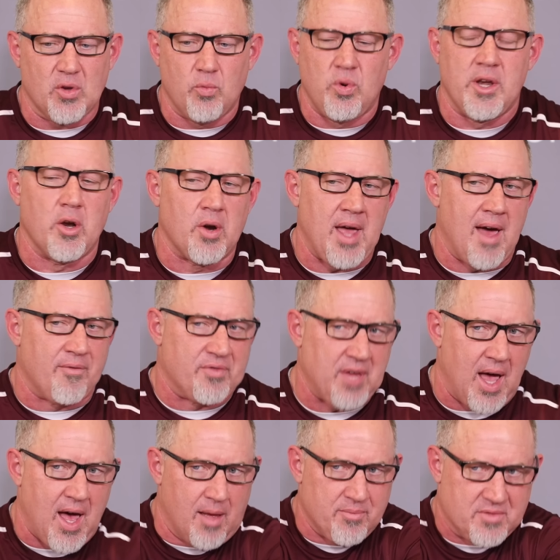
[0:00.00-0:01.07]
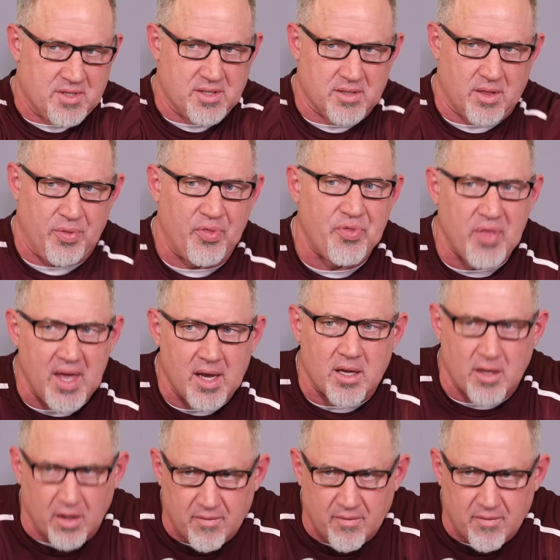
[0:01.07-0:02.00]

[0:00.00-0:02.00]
we don't have time to think